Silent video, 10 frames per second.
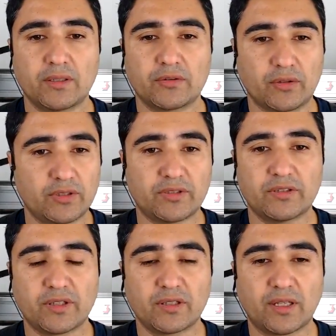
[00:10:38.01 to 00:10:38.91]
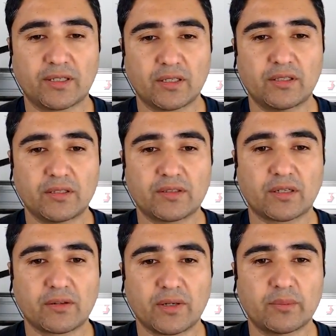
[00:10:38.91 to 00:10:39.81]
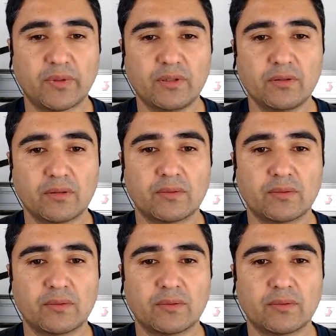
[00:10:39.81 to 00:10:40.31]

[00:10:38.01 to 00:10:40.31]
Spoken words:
So is that correct, Ben?